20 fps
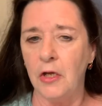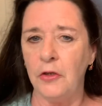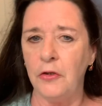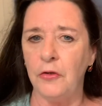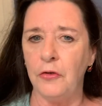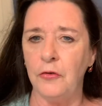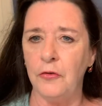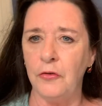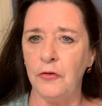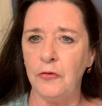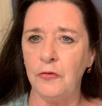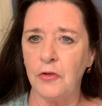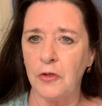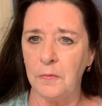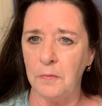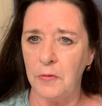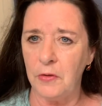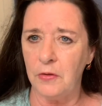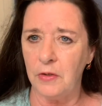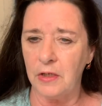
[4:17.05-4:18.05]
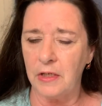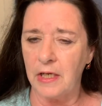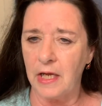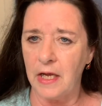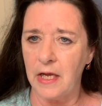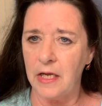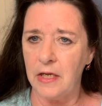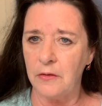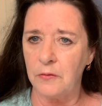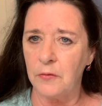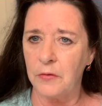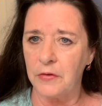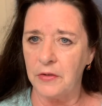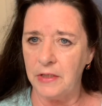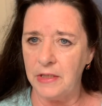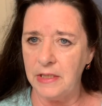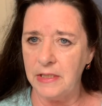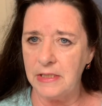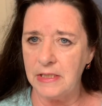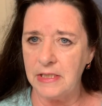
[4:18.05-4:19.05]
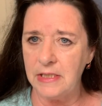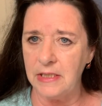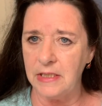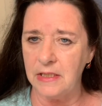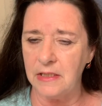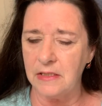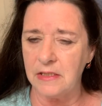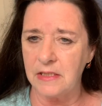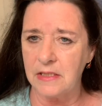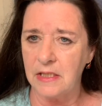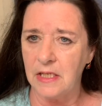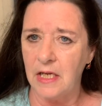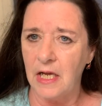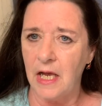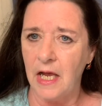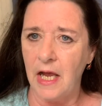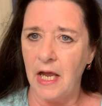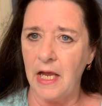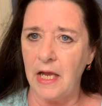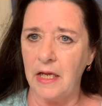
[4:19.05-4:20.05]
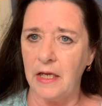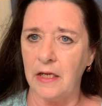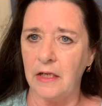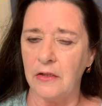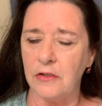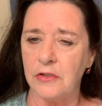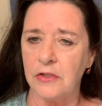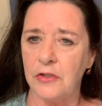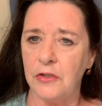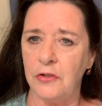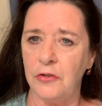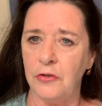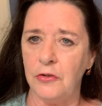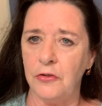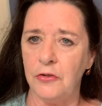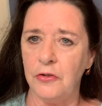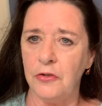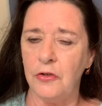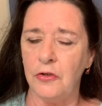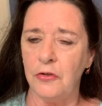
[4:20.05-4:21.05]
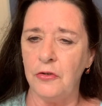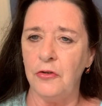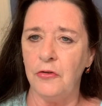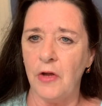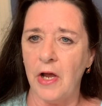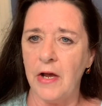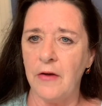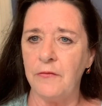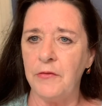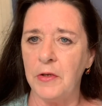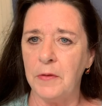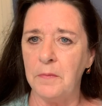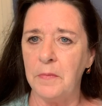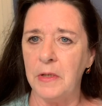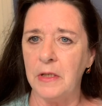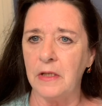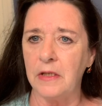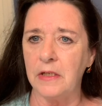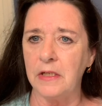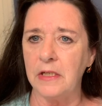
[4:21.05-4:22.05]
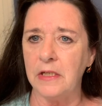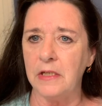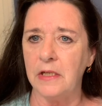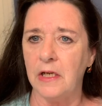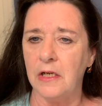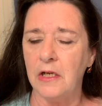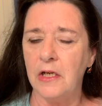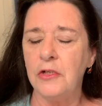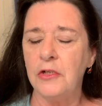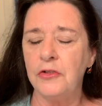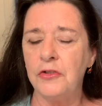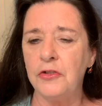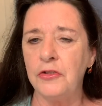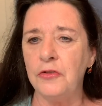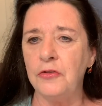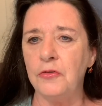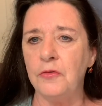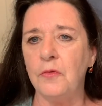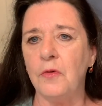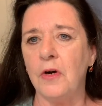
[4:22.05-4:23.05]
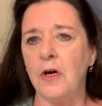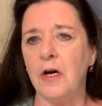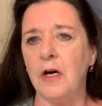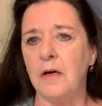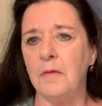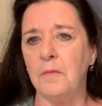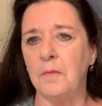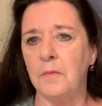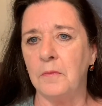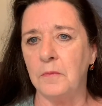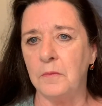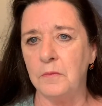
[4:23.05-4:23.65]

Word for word: You do communicate with the ETs and you, do, you have the ability to um,